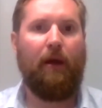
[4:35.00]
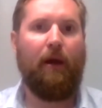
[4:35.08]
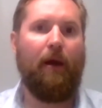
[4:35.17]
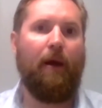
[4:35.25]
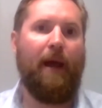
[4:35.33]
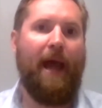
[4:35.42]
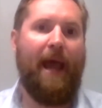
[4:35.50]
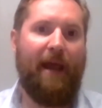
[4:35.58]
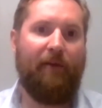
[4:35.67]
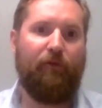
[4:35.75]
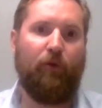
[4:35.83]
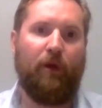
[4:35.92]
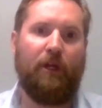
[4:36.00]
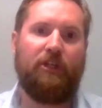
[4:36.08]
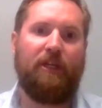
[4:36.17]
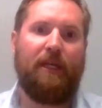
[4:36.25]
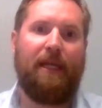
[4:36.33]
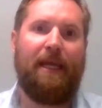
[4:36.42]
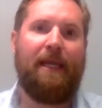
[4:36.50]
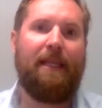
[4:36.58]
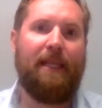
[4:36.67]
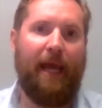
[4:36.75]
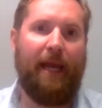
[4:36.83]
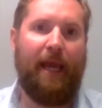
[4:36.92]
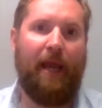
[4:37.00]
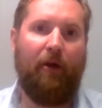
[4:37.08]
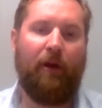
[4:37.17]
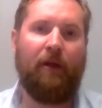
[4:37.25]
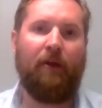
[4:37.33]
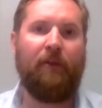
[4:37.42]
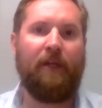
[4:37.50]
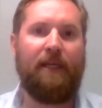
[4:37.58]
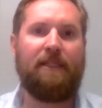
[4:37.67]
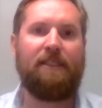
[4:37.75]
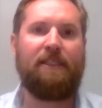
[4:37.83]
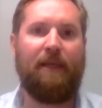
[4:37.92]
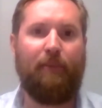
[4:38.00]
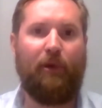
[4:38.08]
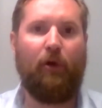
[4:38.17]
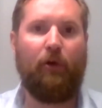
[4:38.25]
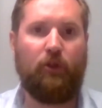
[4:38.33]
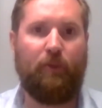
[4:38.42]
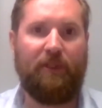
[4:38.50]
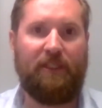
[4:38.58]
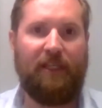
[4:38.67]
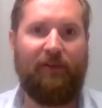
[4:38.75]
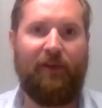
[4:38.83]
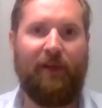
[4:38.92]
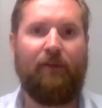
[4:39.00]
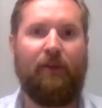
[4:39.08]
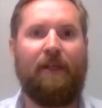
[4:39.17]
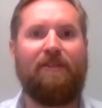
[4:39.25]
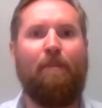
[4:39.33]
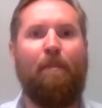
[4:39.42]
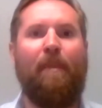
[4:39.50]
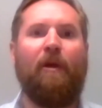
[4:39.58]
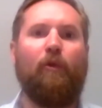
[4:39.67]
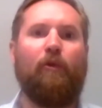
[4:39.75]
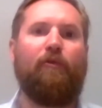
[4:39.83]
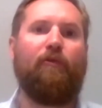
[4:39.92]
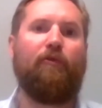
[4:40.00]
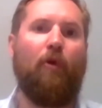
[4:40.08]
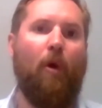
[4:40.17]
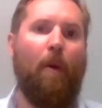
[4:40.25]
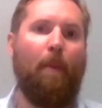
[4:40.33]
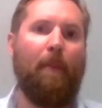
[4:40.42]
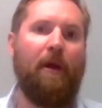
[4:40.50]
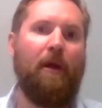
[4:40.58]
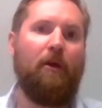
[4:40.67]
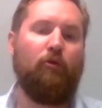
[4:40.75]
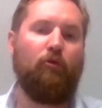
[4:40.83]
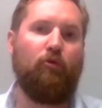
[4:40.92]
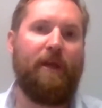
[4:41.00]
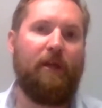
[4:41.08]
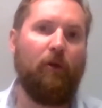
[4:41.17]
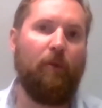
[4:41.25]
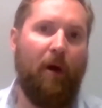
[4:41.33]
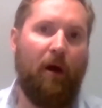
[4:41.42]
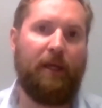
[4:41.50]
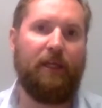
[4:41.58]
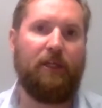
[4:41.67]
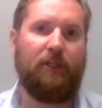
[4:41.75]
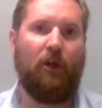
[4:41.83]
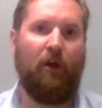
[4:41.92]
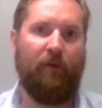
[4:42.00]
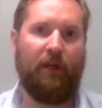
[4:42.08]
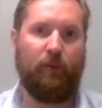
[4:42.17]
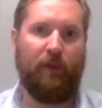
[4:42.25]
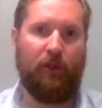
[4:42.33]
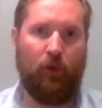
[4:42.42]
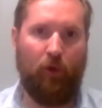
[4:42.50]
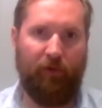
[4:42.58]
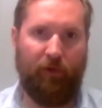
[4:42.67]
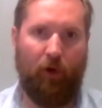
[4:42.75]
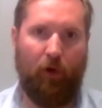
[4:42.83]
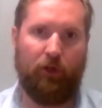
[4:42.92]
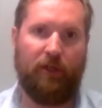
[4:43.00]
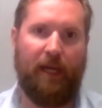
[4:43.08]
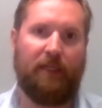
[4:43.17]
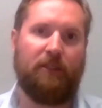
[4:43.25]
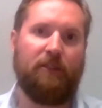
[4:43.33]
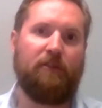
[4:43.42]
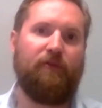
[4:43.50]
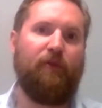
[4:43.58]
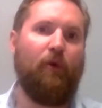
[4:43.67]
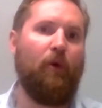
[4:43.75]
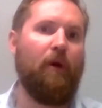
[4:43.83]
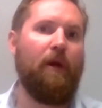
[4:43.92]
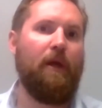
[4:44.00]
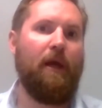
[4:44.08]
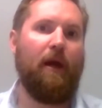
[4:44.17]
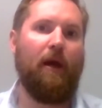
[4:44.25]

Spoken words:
average in that area that is zip code specific, that is built from real market surveys we do of contractors for